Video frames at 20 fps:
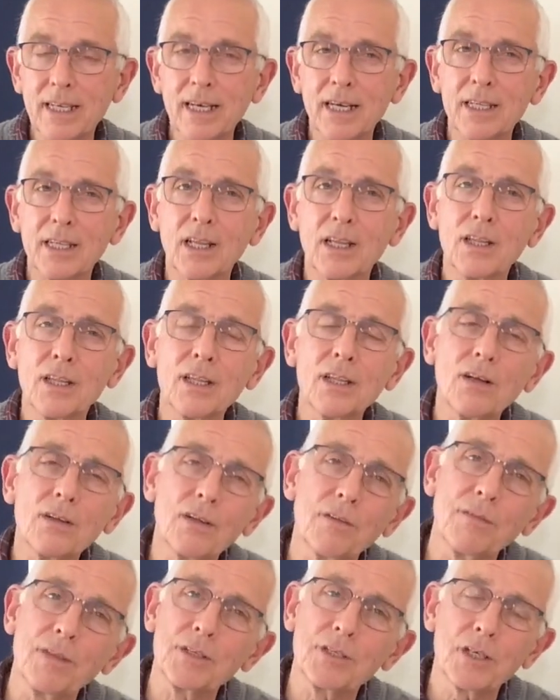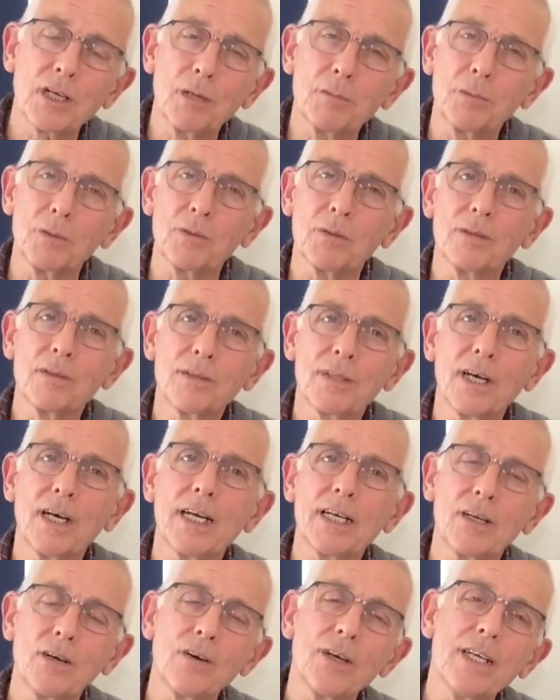and a lot of the trouble that I
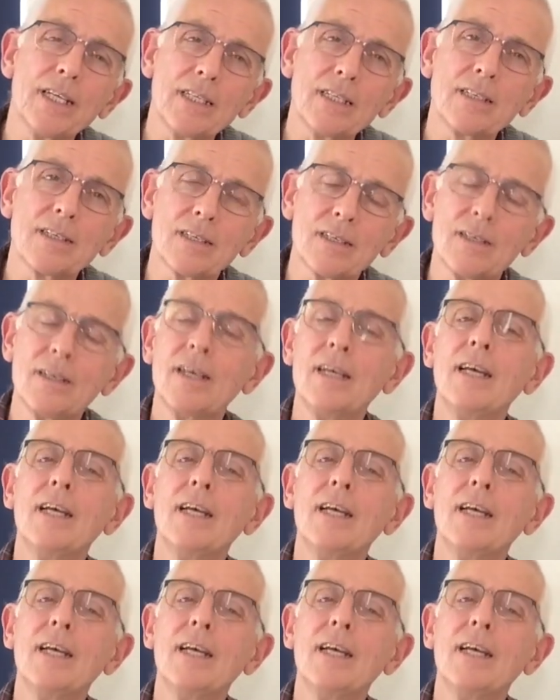got into